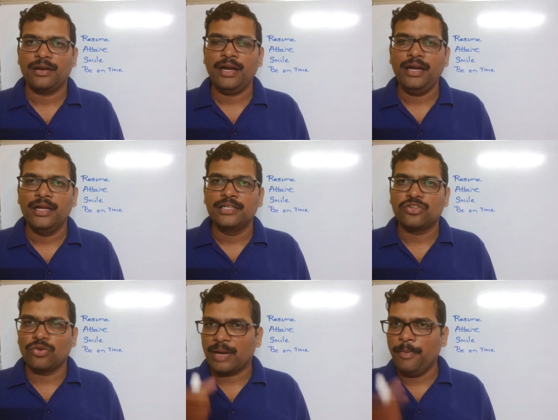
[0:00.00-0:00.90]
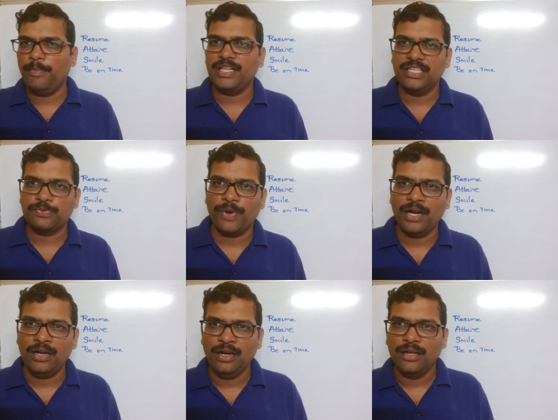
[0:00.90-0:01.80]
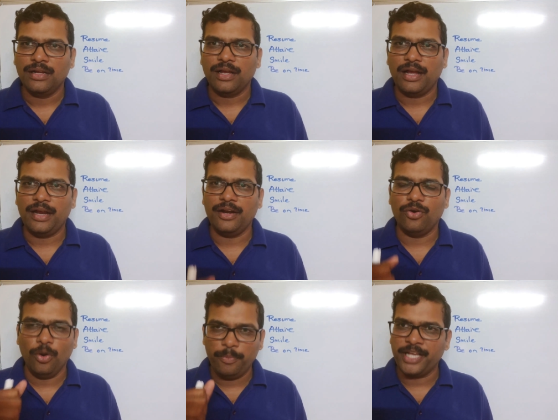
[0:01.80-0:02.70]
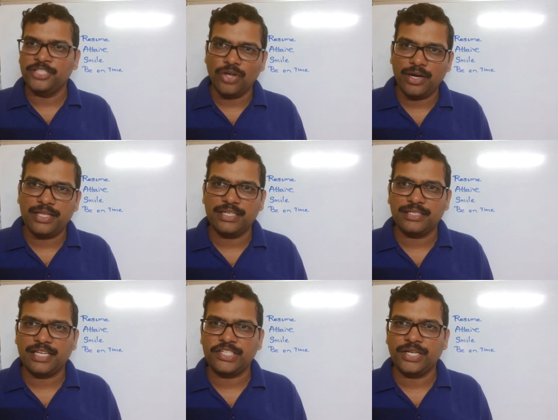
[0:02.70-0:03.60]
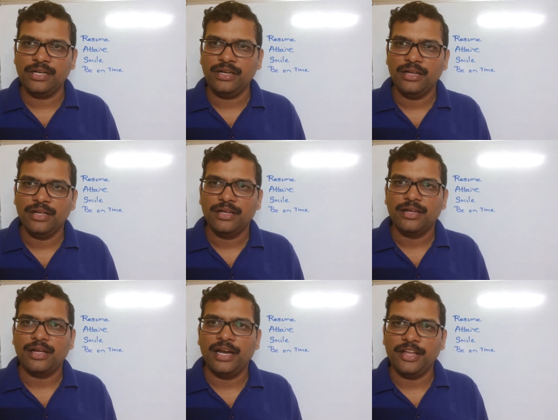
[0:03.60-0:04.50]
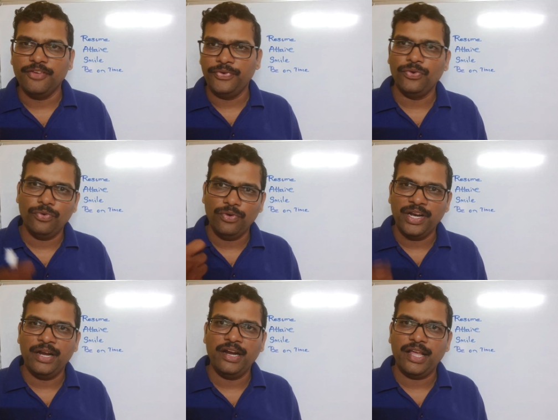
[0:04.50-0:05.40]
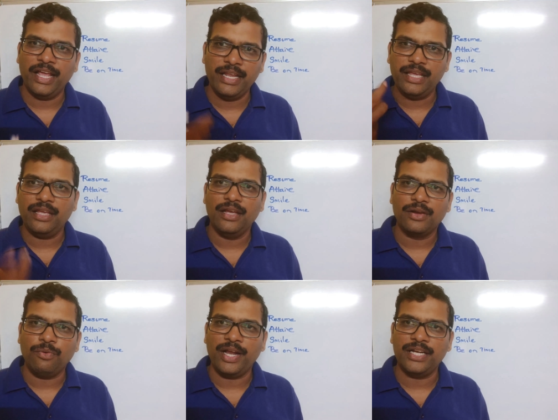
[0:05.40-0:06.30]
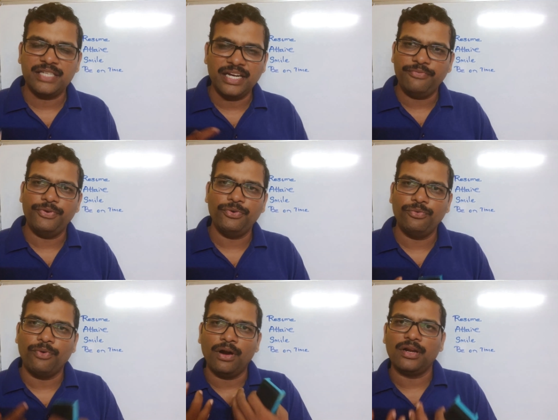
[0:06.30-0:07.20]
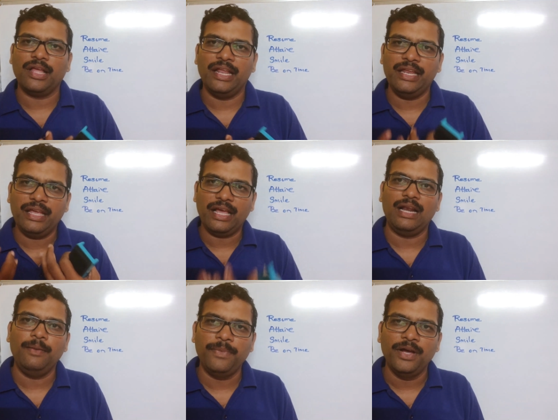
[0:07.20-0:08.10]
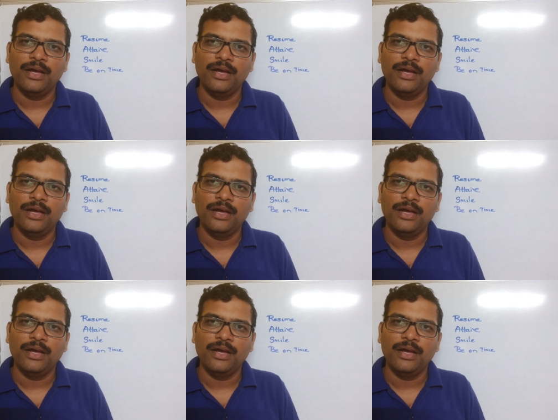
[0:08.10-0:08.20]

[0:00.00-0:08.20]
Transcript: right? So remember this one. And hope you enjoyed the session. And if you need any queries and if you want any help